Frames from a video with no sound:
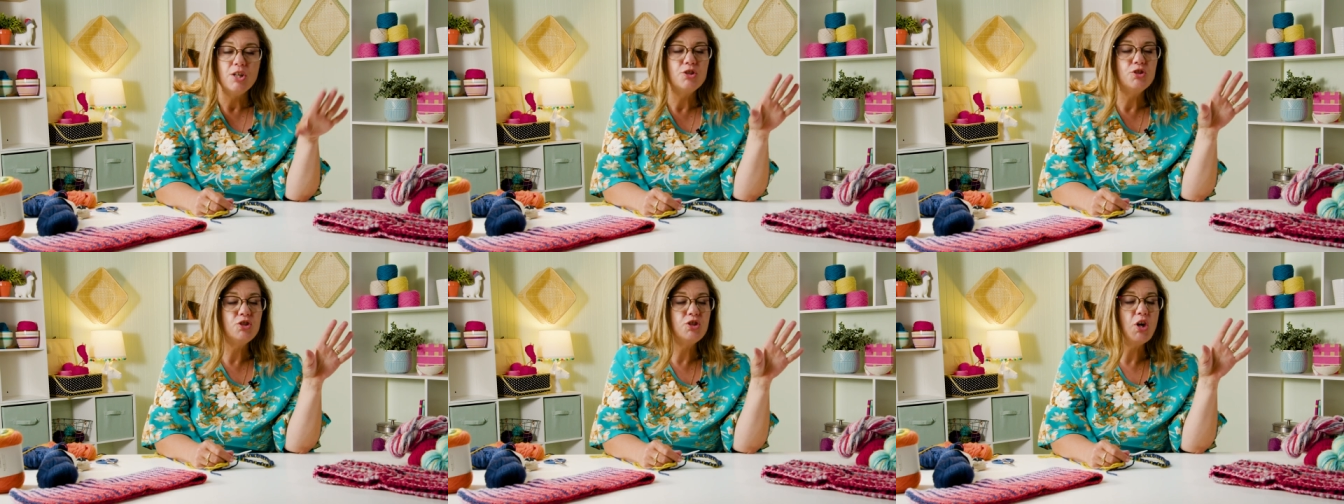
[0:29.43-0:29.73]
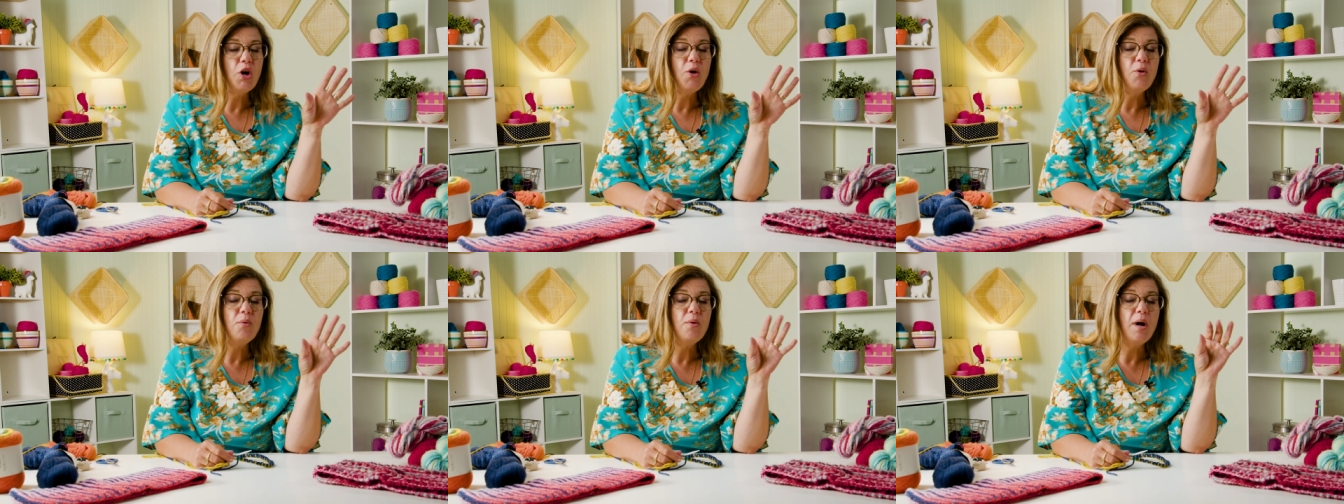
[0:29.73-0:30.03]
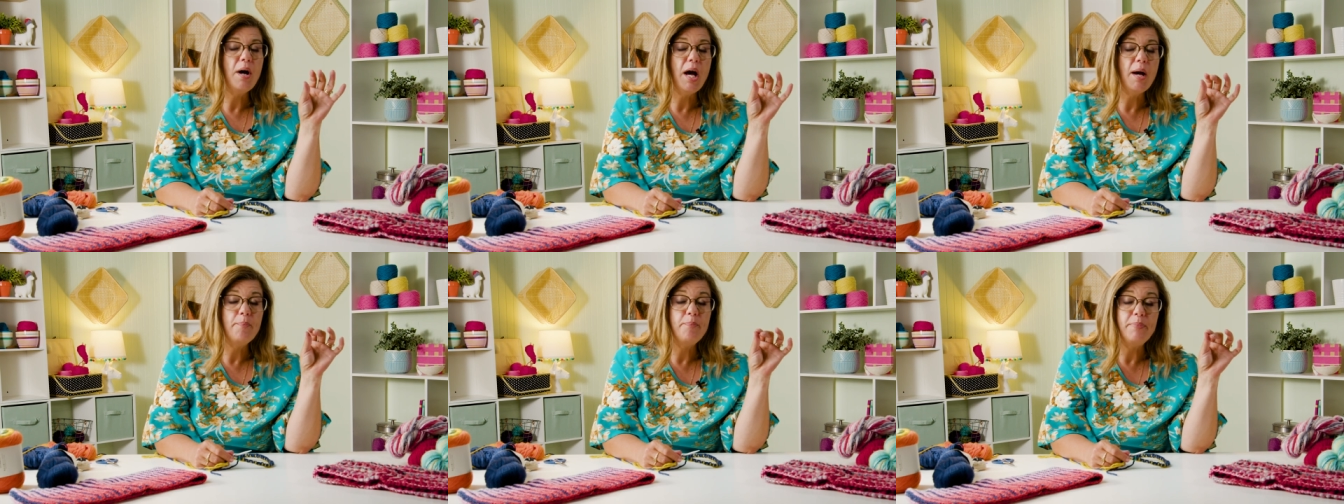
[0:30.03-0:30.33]

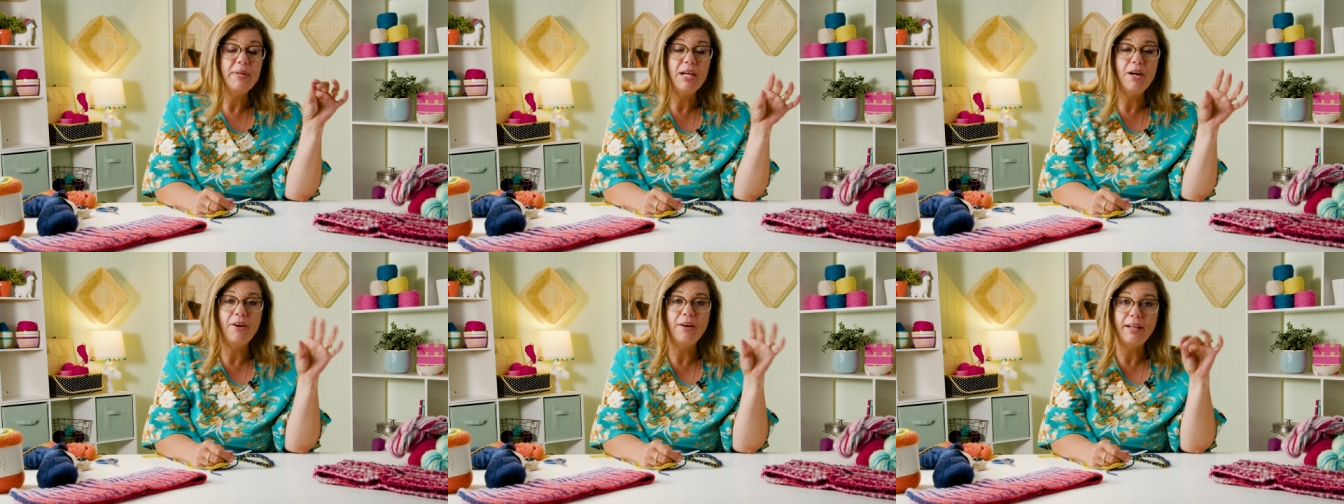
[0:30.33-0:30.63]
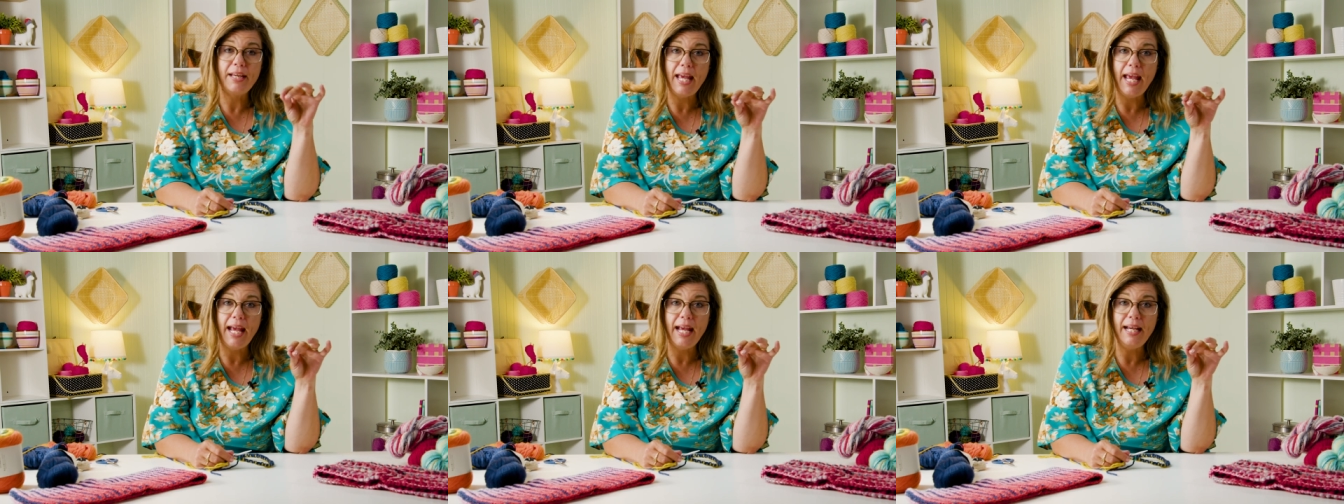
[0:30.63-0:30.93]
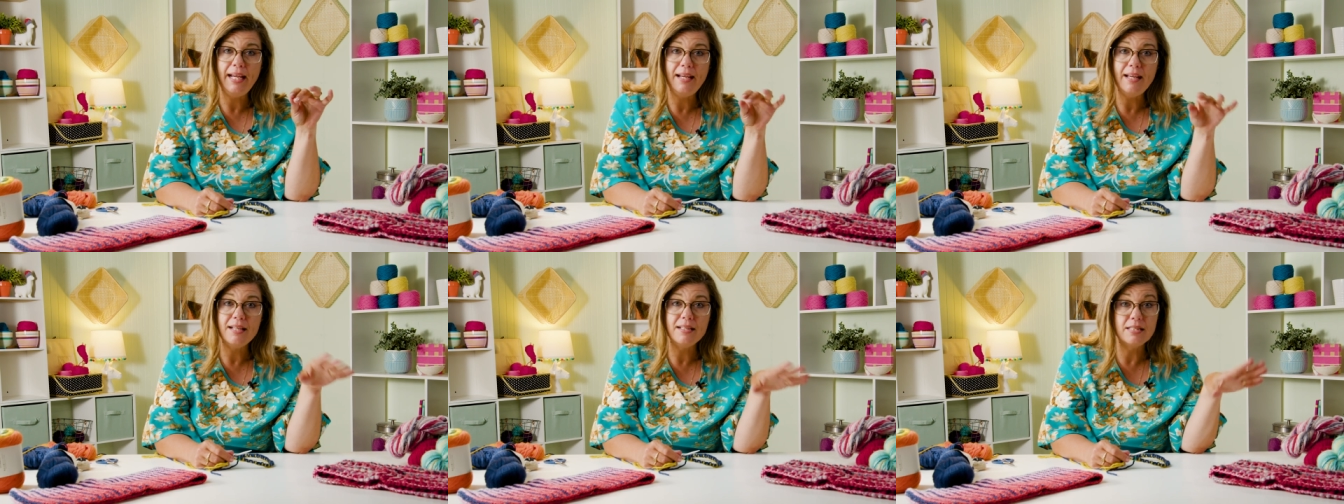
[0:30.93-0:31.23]
So a
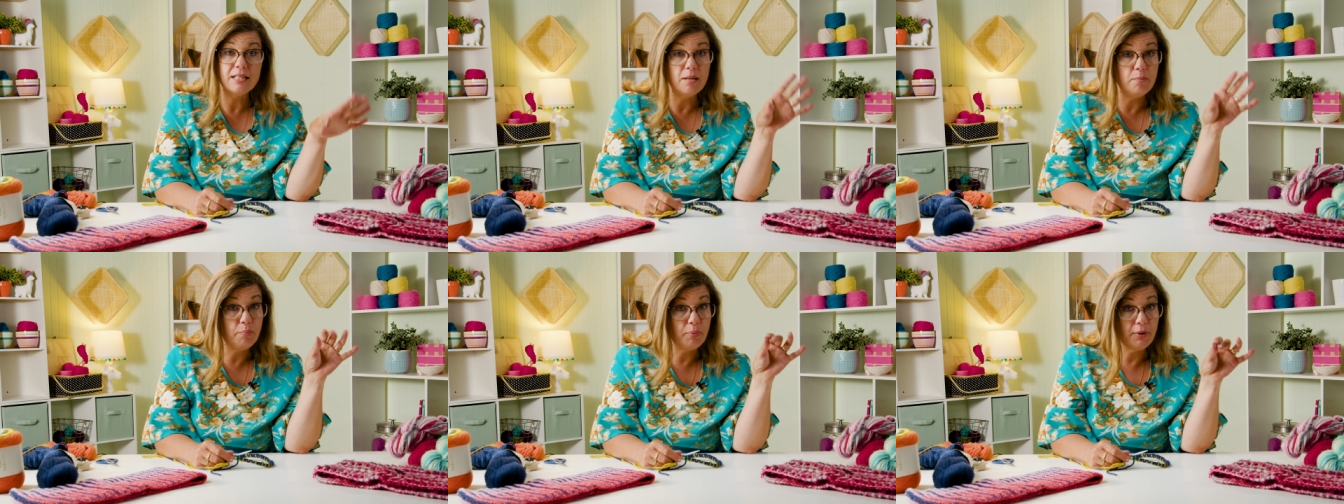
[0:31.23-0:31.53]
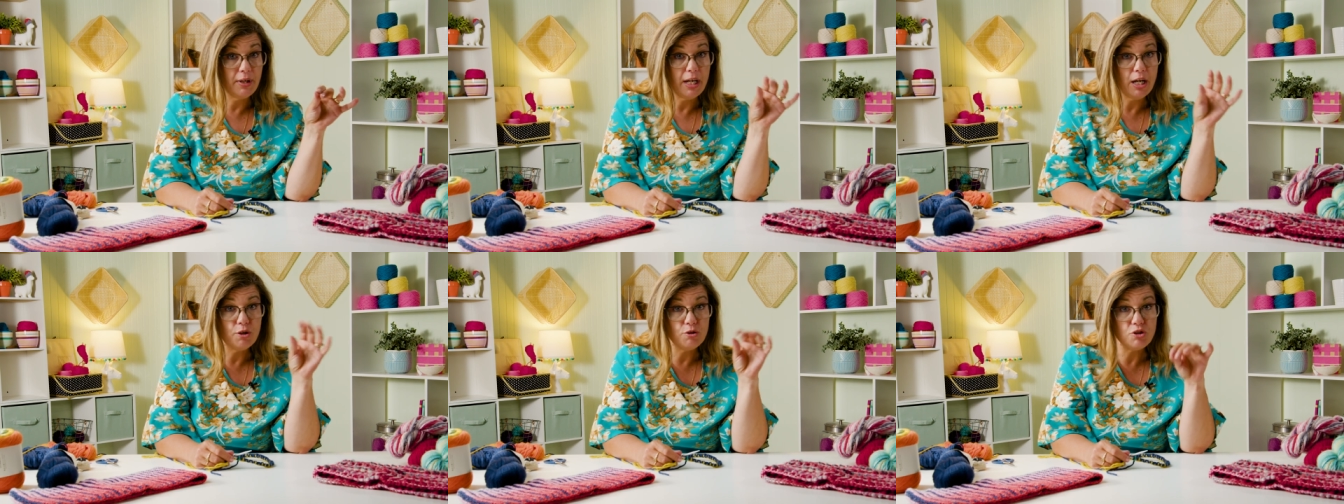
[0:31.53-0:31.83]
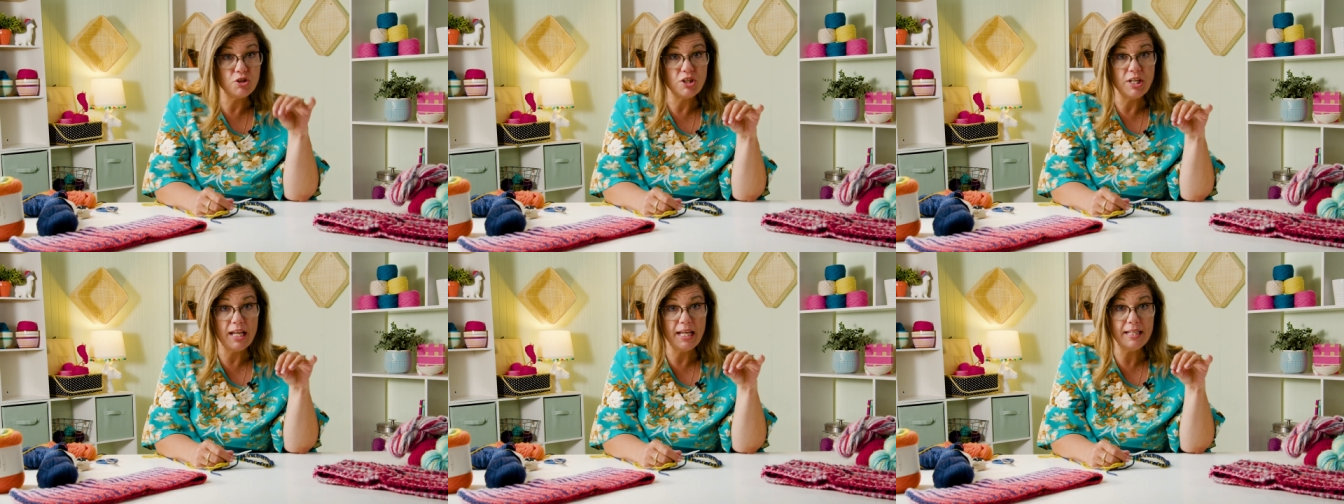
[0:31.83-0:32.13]
BRK is a
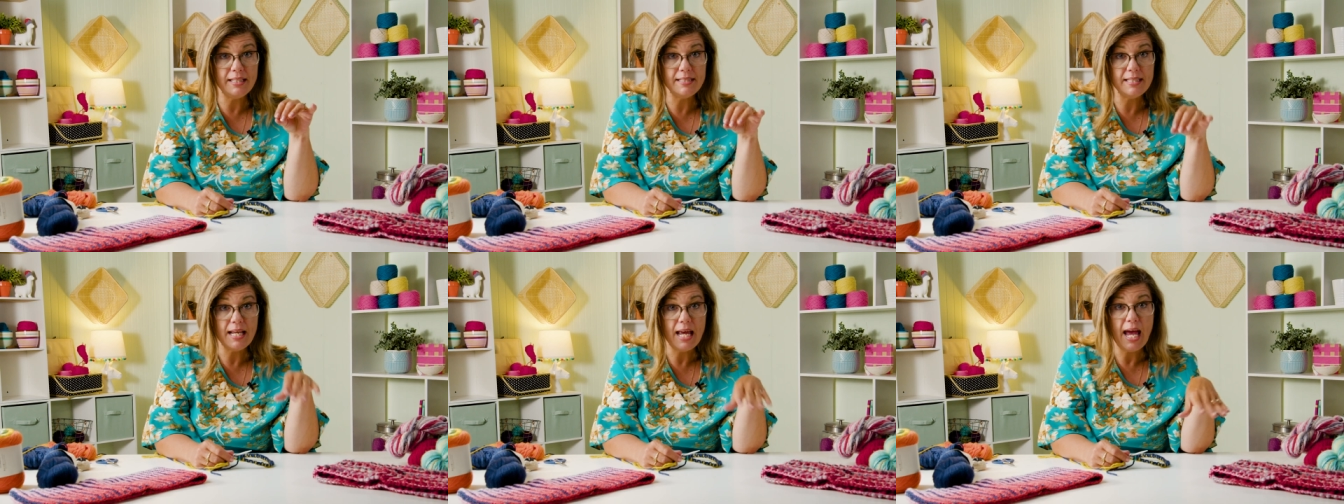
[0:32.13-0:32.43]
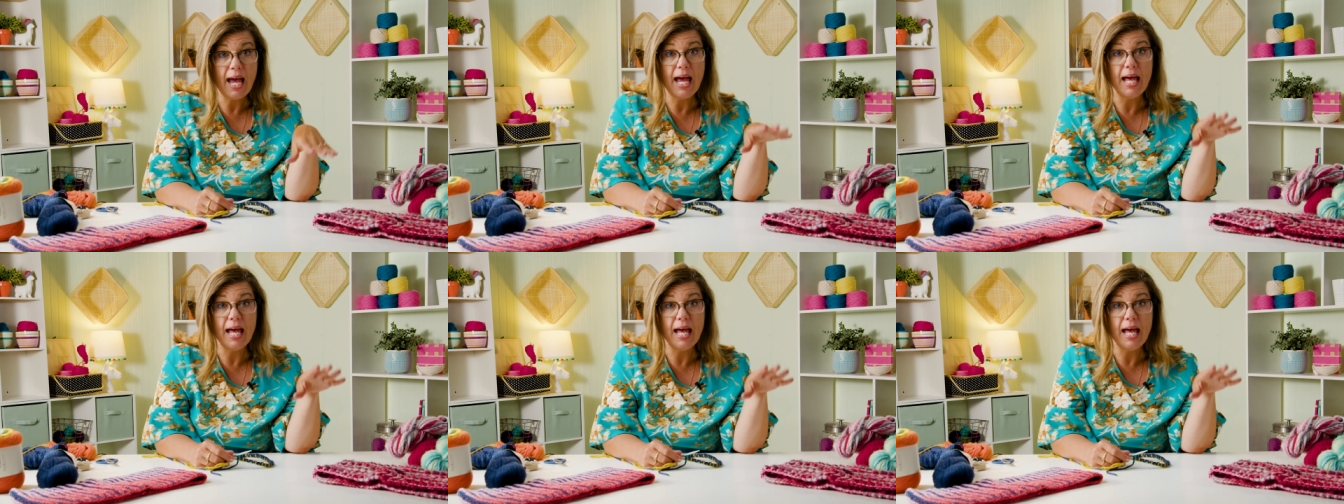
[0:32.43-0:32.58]
brioche knit